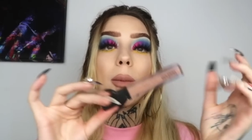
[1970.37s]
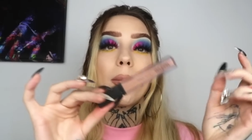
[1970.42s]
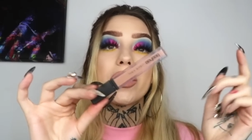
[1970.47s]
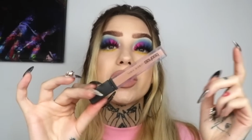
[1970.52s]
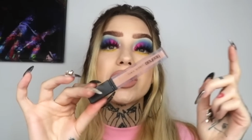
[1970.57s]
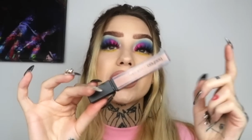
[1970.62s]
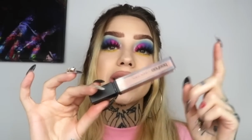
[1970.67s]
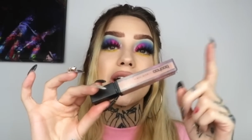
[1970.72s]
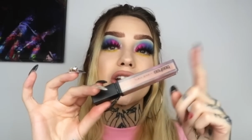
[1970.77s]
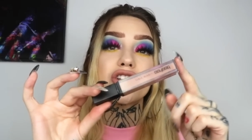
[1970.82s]

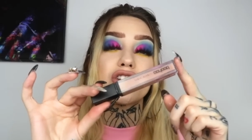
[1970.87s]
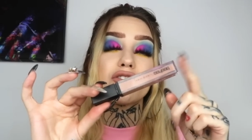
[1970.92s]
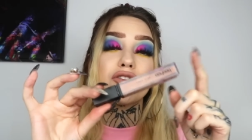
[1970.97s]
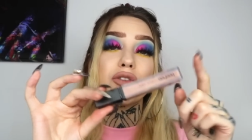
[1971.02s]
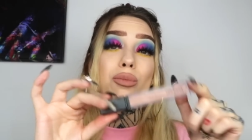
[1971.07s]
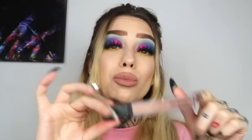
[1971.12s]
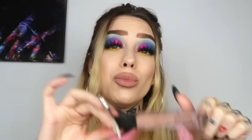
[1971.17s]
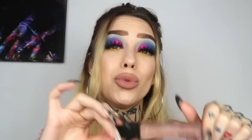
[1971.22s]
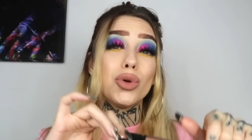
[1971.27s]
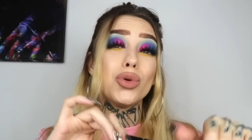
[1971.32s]
This is actually
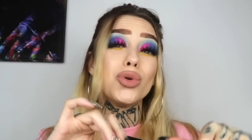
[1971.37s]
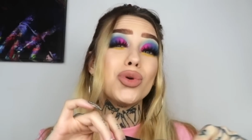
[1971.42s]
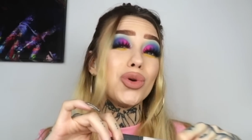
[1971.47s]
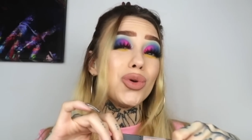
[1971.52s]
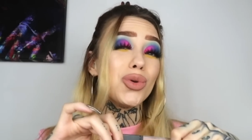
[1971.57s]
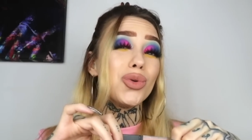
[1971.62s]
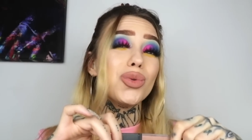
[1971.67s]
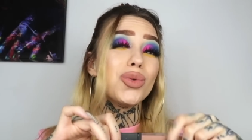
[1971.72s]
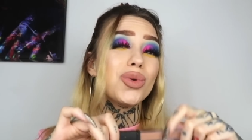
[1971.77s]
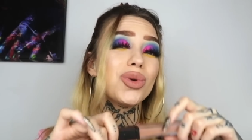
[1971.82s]
from
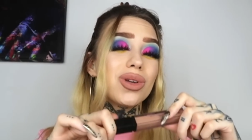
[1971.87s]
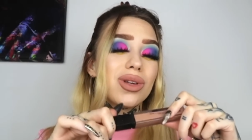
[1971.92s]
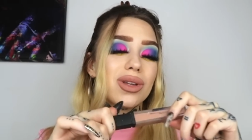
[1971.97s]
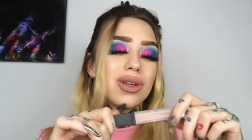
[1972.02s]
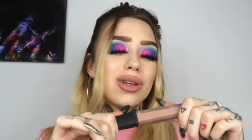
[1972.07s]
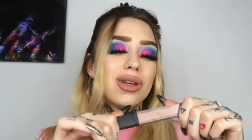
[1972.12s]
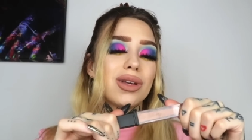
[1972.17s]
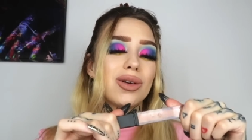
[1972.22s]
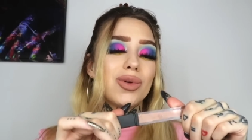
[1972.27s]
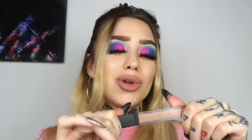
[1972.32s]
Boohoo
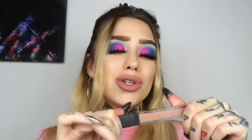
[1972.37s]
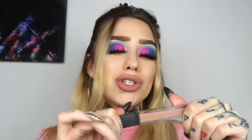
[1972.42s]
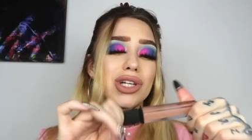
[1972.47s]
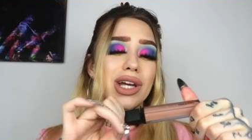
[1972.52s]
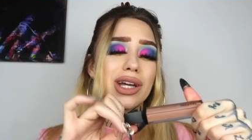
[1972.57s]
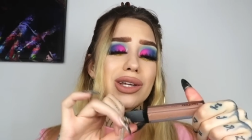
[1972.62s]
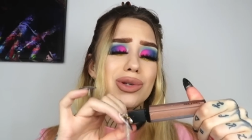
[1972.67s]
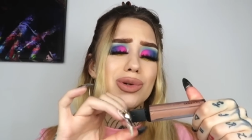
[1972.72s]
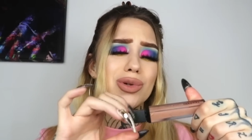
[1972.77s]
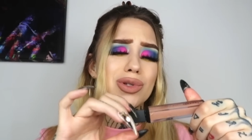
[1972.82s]
which
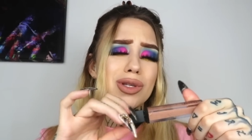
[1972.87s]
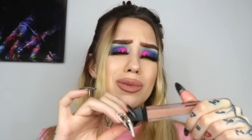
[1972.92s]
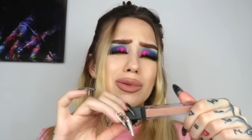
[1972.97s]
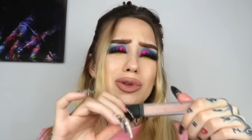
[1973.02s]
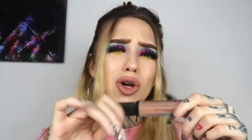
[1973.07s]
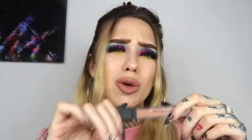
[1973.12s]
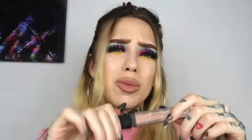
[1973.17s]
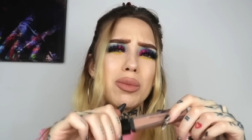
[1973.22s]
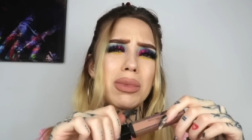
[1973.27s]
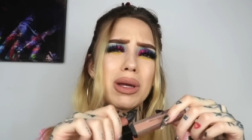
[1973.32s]
I know some of
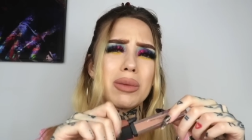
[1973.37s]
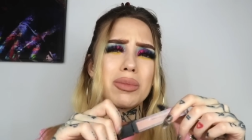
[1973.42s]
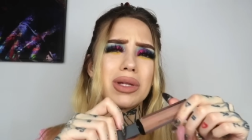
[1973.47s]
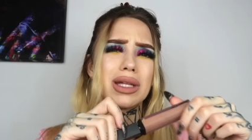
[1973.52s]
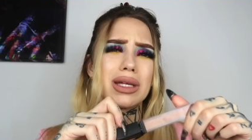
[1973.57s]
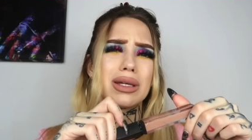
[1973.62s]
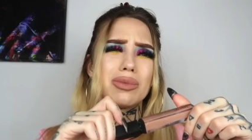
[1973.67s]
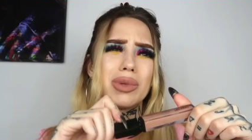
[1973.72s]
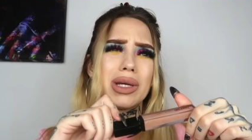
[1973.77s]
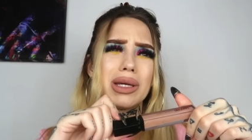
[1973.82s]
y'all might be
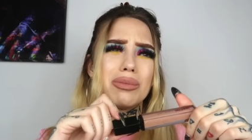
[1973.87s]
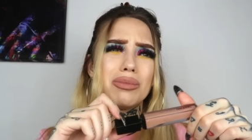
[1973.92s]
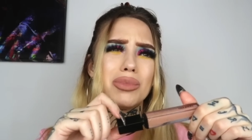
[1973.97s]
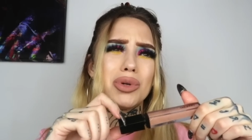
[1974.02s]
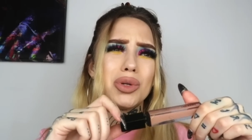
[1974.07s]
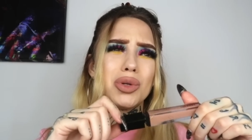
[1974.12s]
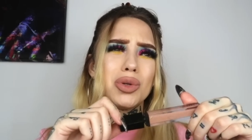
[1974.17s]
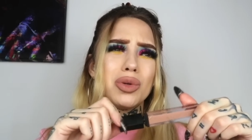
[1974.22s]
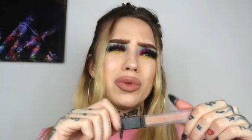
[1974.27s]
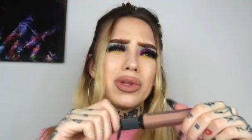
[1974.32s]
like, wait,
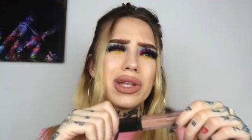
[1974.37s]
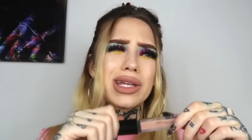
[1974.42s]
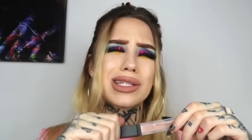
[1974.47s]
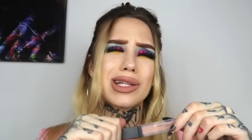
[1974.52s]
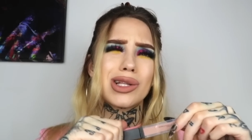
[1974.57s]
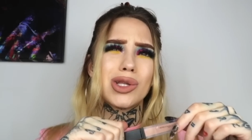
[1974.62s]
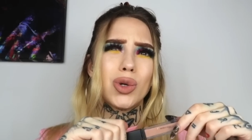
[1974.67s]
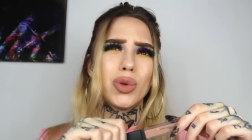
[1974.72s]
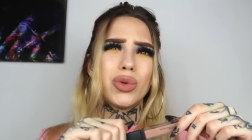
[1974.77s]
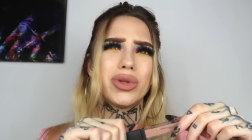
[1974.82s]
boohoo, that's
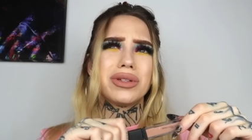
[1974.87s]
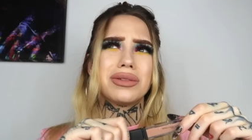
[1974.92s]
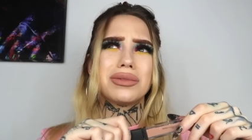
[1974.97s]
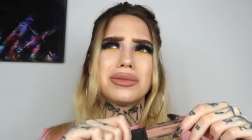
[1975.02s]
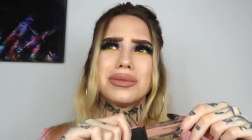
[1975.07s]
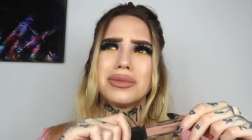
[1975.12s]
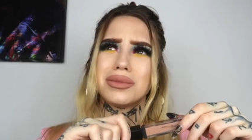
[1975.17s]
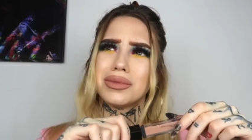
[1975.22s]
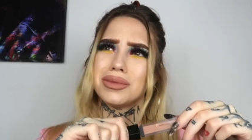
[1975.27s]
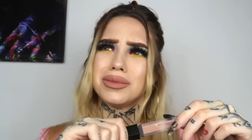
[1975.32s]

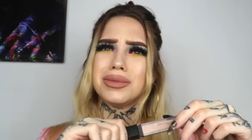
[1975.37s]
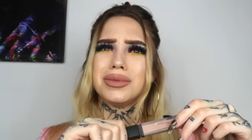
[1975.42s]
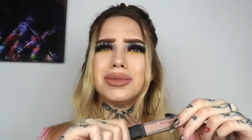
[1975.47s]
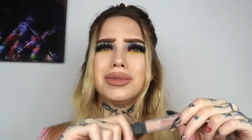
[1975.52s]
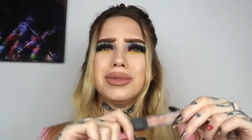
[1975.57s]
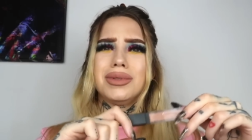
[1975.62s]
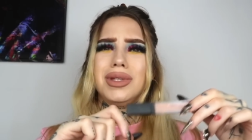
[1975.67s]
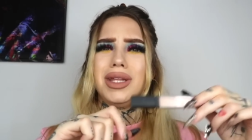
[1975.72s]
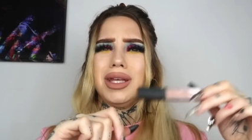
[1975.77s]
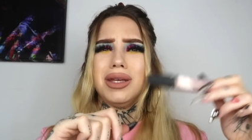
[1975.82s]
clothing.
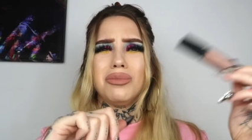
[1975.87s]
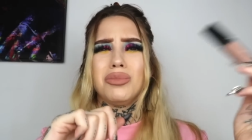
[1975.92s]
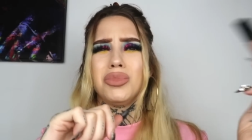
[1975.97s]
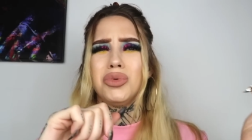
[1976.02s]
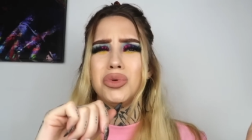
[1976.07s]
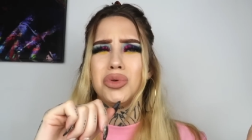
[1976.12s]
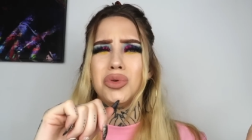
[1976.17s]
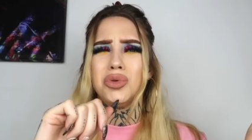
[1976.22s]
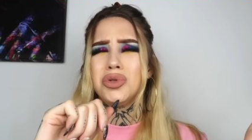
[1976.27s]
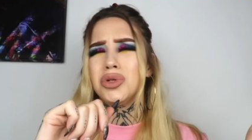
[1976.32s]
Like,
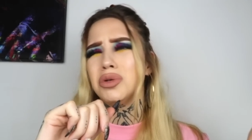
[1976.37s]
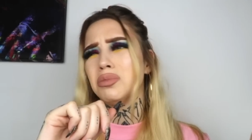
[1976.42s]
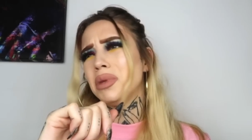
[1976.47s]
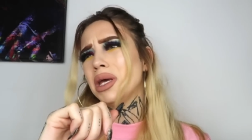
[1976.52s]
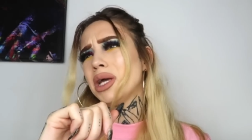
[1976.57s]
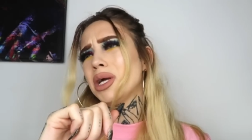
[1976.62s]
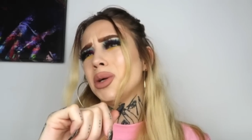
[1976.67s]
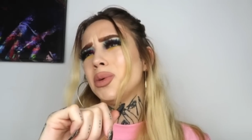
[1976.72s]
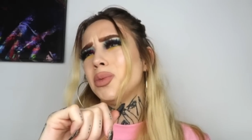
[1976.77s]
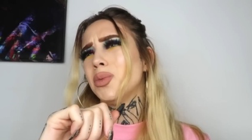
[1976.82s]
boohoo doing
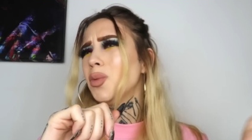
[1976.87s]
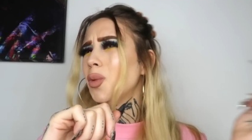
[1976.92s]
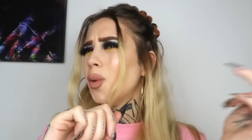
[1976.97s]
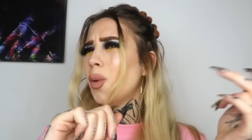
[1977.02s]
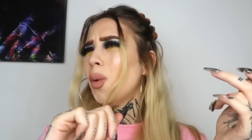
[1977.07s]
makeup?